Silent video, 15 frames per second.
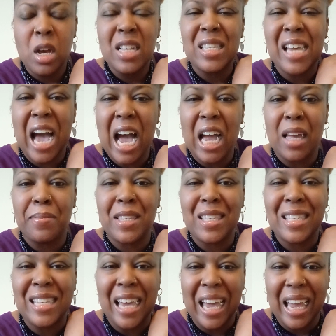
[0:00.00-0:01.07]
Times
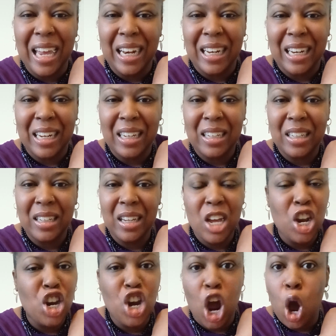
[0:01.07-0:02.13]
10.
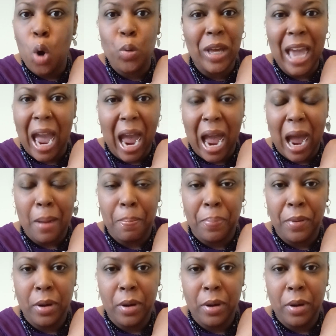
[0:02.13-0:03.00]
No cap.